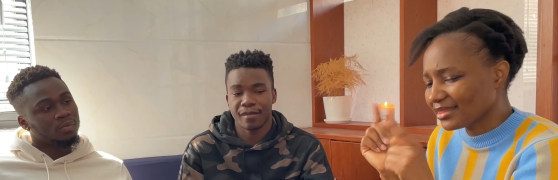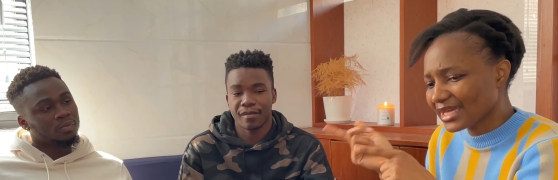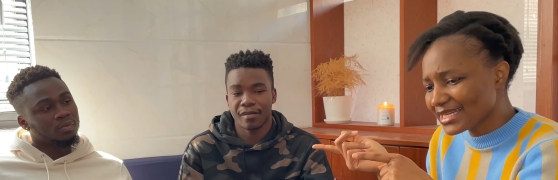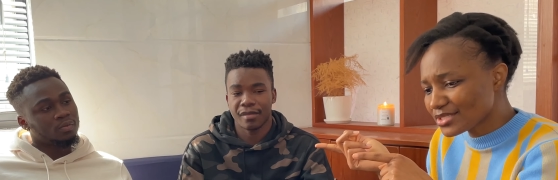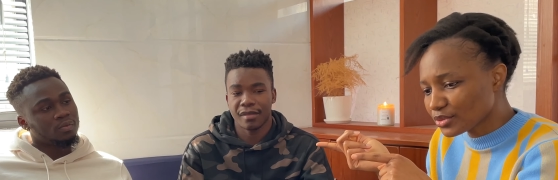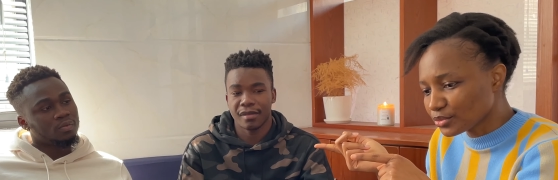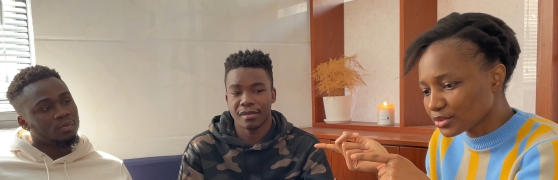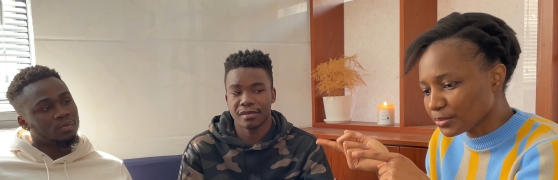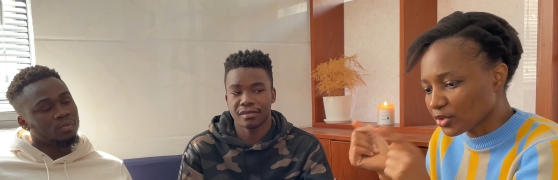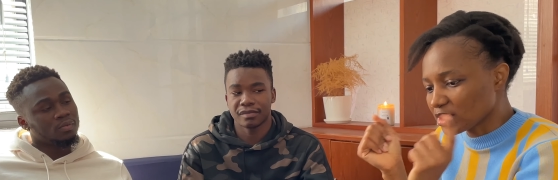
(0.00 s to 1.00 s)
Speaker 1: that's
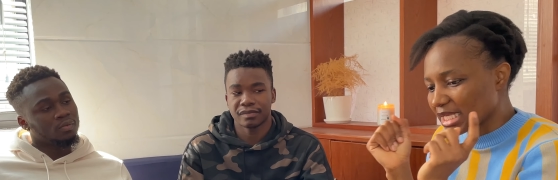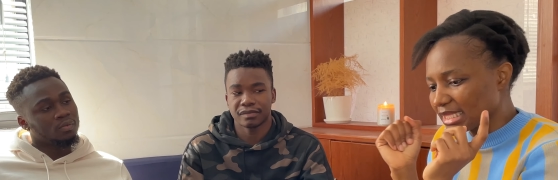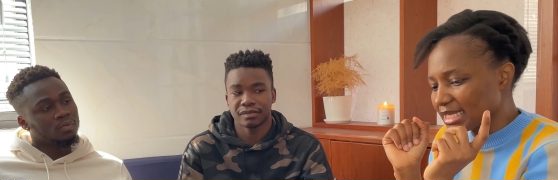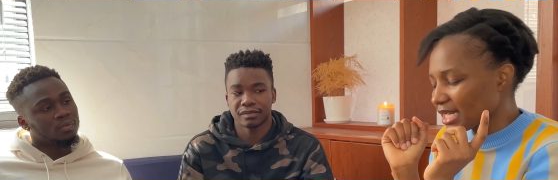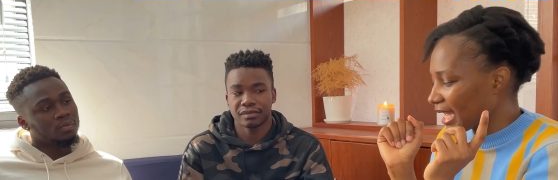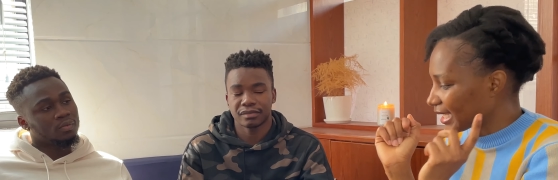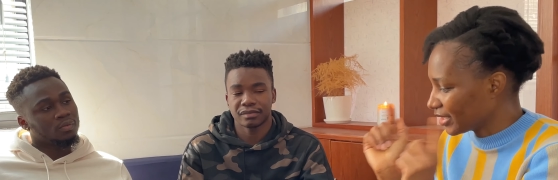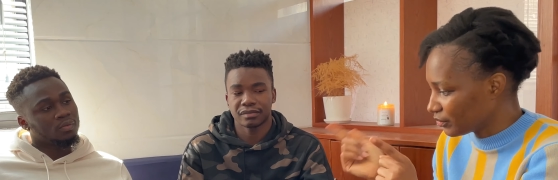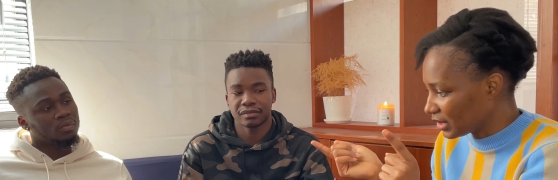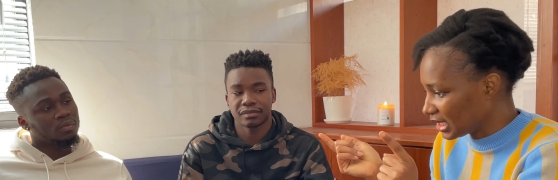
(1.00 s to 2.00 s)
good, because I think I
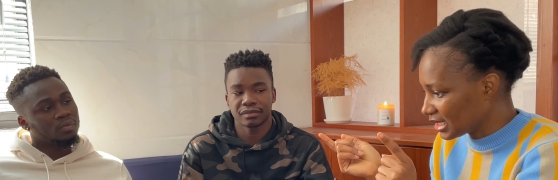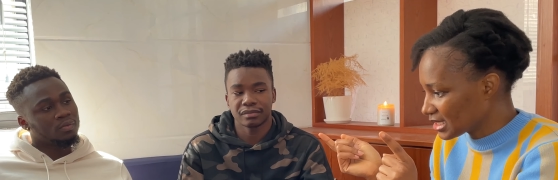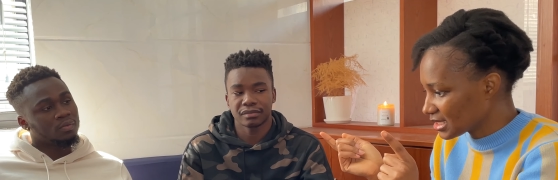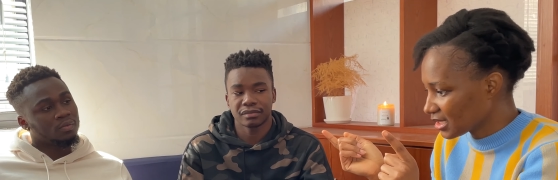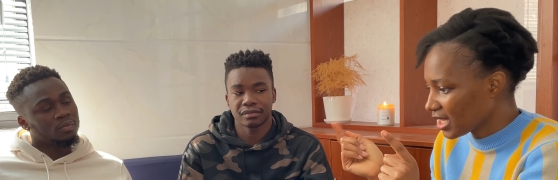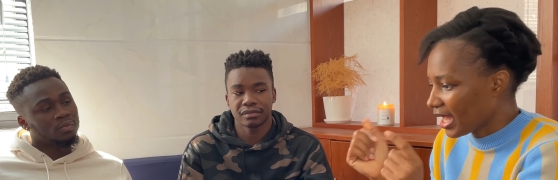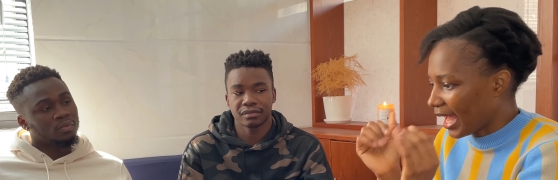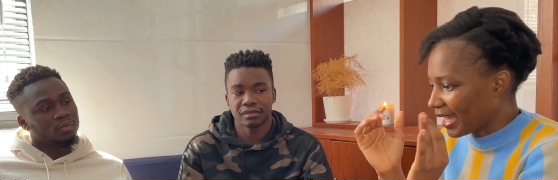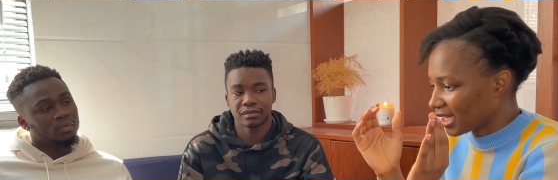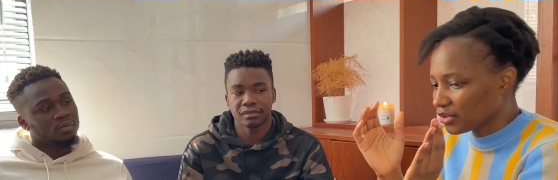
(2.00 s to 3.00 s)
can relate.
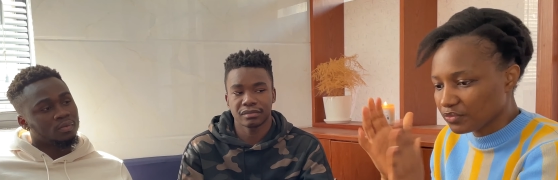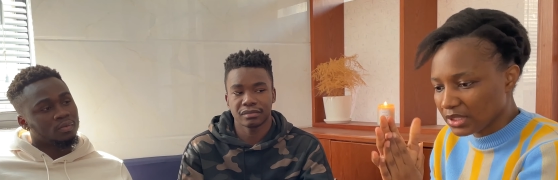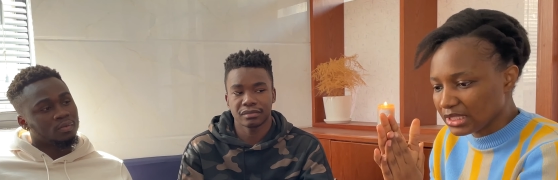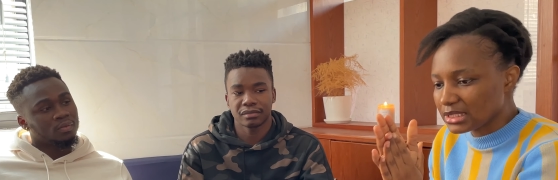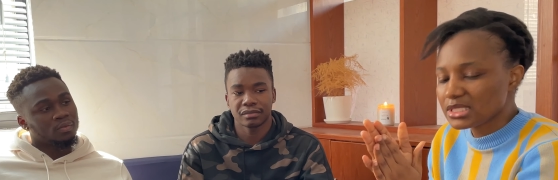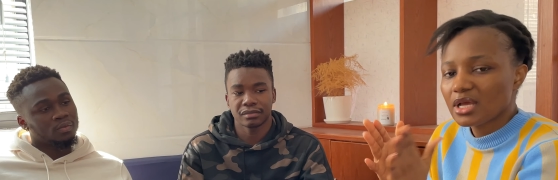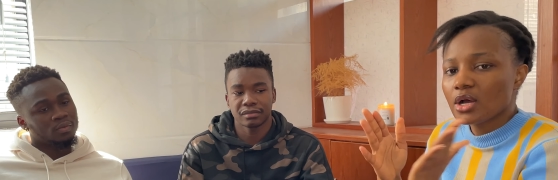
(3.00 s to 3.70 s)
I can relate.